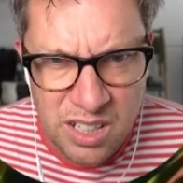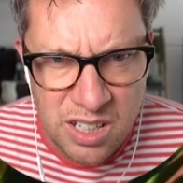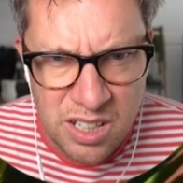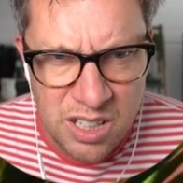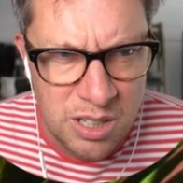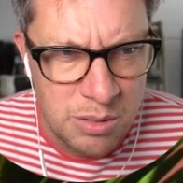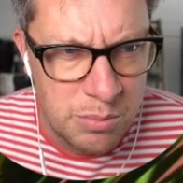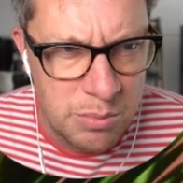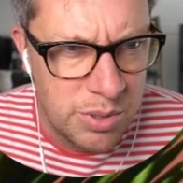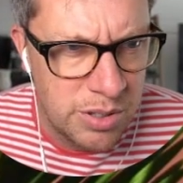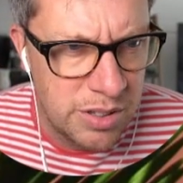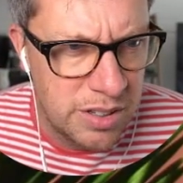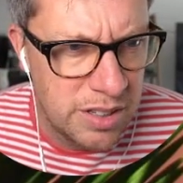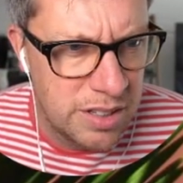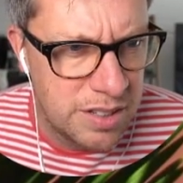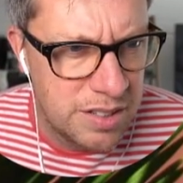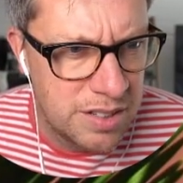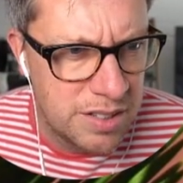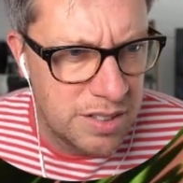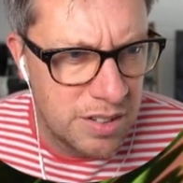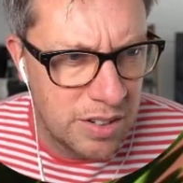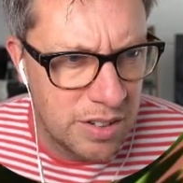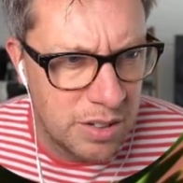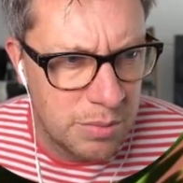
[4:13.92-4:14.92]
put this
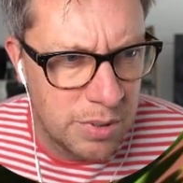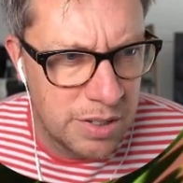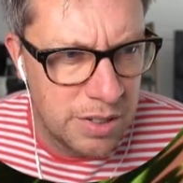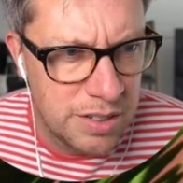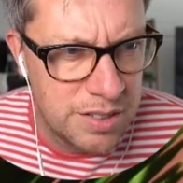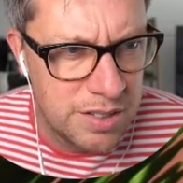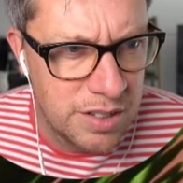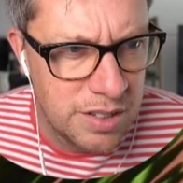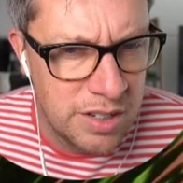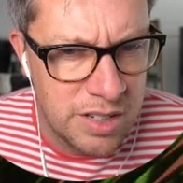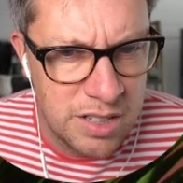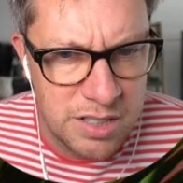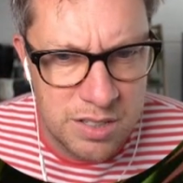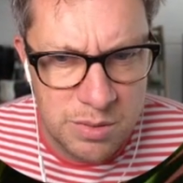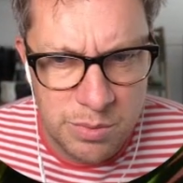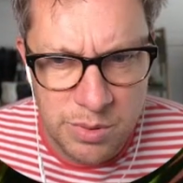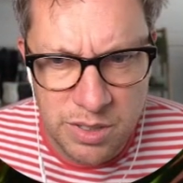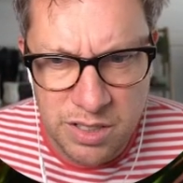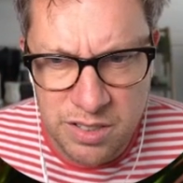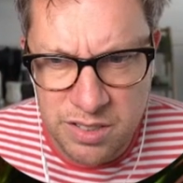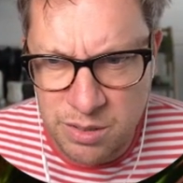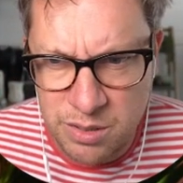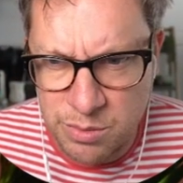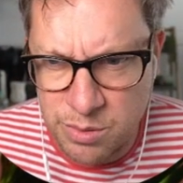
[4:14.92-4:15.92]
side by side so we
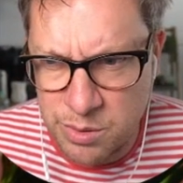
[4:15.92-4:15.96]
can see what we're